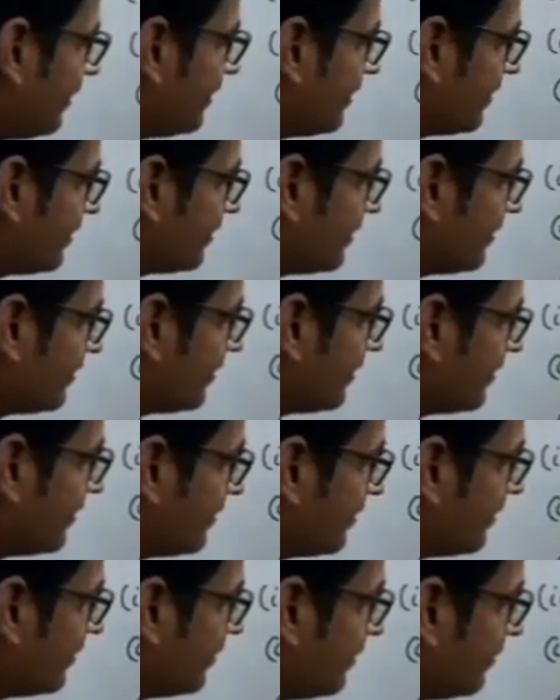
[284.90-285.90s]

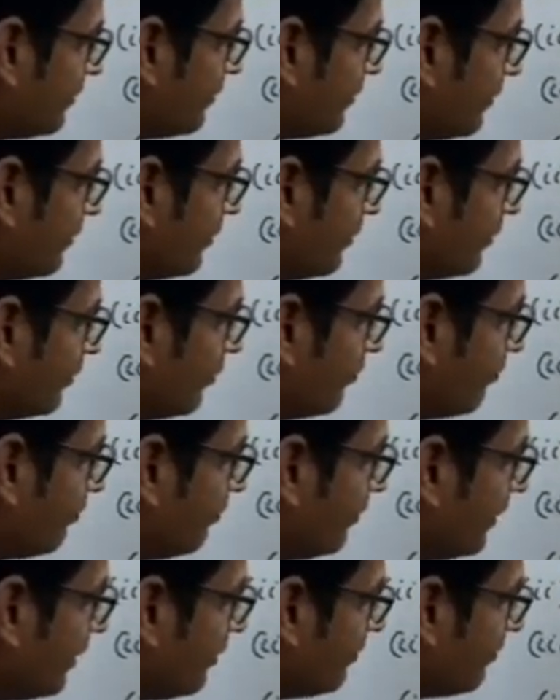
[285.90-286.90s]
intersection
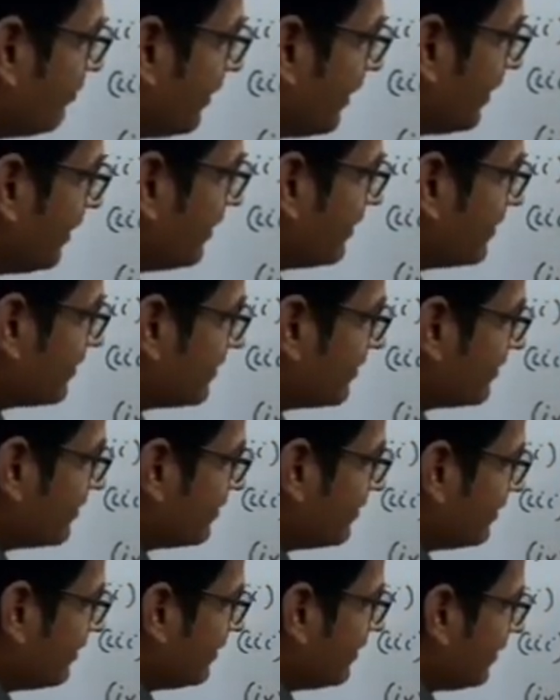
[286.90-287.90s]
B minus
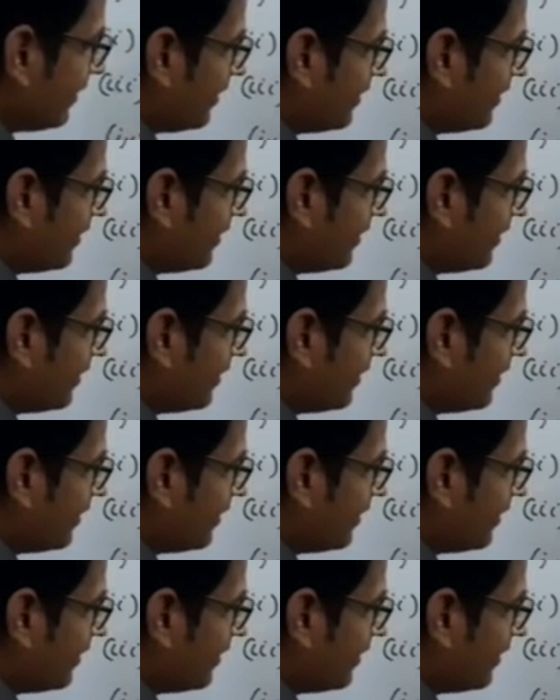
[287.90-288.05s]
C